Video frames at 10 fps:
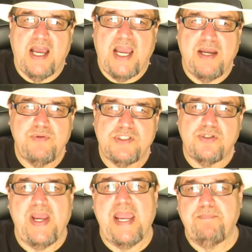I was
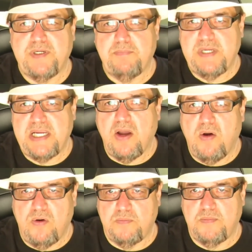so happy to be
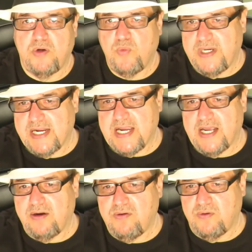home when I
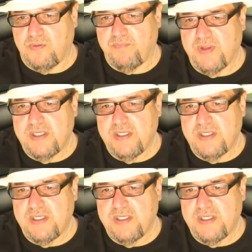got home,